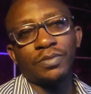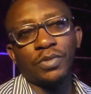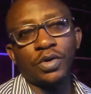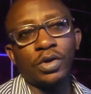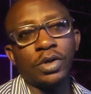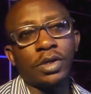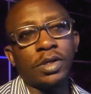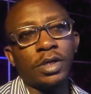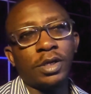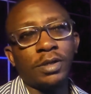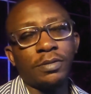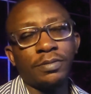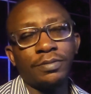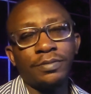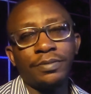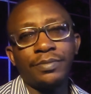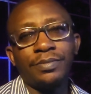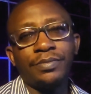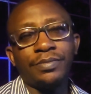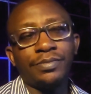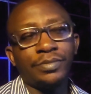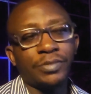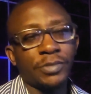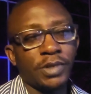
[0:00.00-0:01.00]
Okay. Oh no
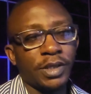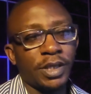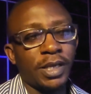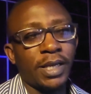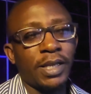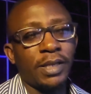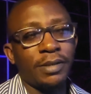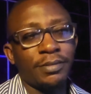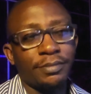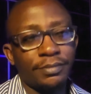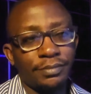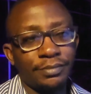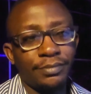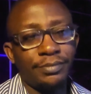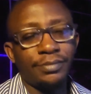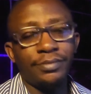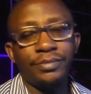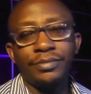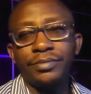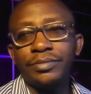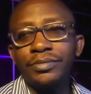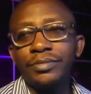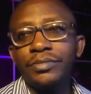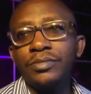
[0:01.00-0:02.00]
no no. Yeah.
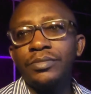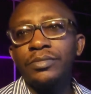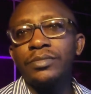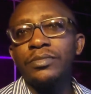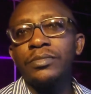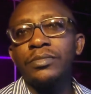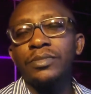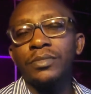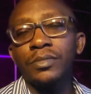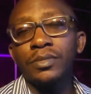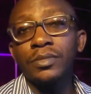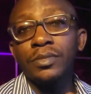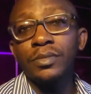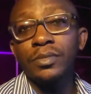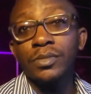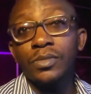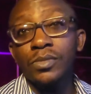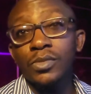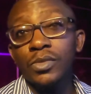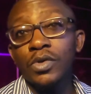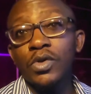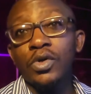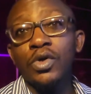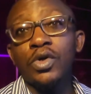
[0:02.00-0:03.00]
Say me don't know
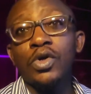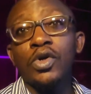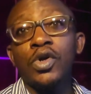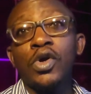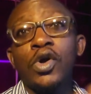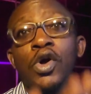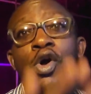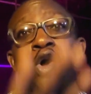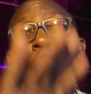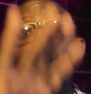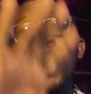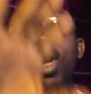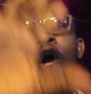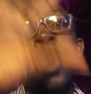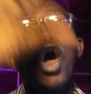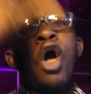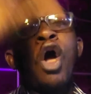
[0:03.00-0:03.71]
me stop it the guy.